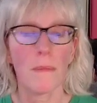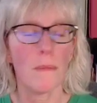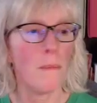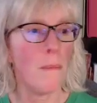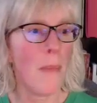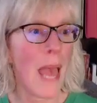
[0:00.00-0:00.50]

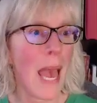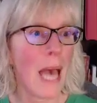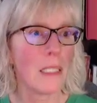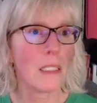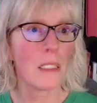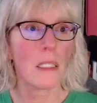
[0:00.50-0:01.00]

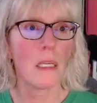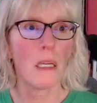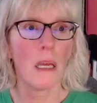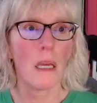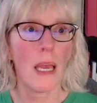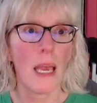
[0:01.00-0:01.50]
matte
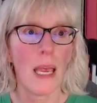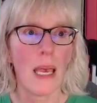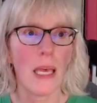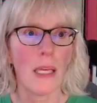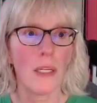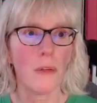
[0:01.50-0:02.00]

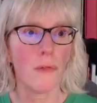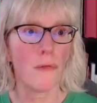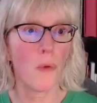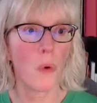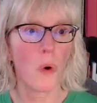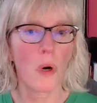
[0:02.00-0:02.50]
and
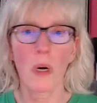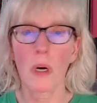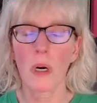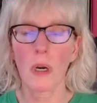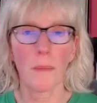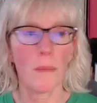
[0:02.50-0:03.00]

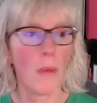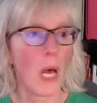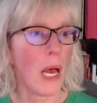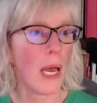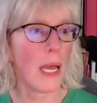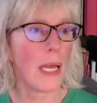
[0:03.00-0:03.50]
for
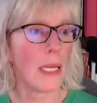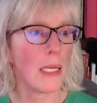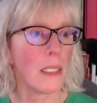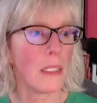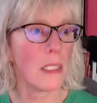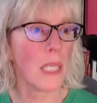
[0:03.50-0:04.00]

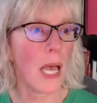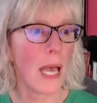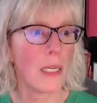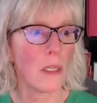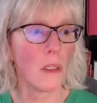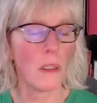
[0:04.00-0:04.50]
my
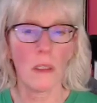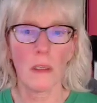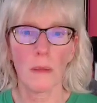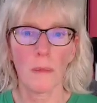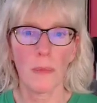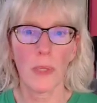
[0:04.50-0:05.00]
title
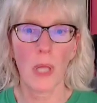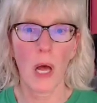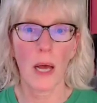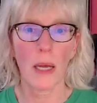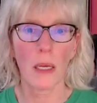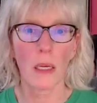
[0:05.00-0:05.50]

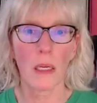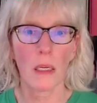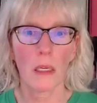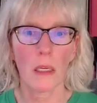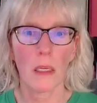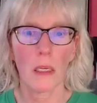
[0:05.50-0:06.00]
block.
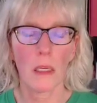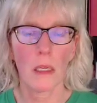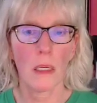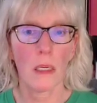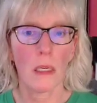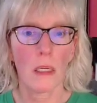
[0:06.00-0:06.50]

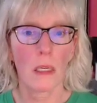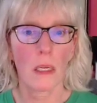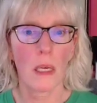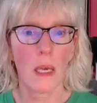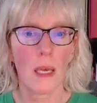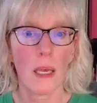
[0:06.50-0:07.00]

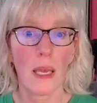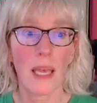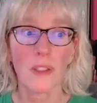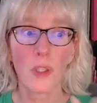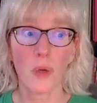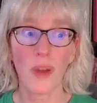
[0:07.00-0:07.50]
Okay,
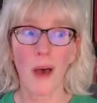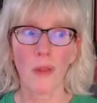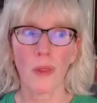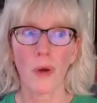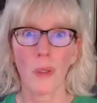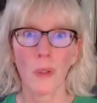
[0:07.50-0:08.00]
and so now
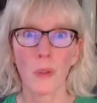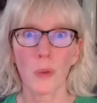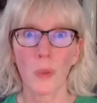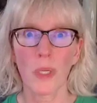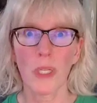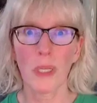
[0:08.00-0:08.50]
those
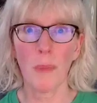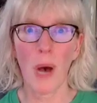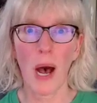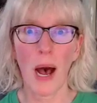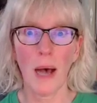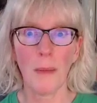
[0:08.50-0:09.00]
really
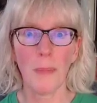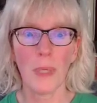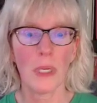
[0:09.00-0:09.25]
pop.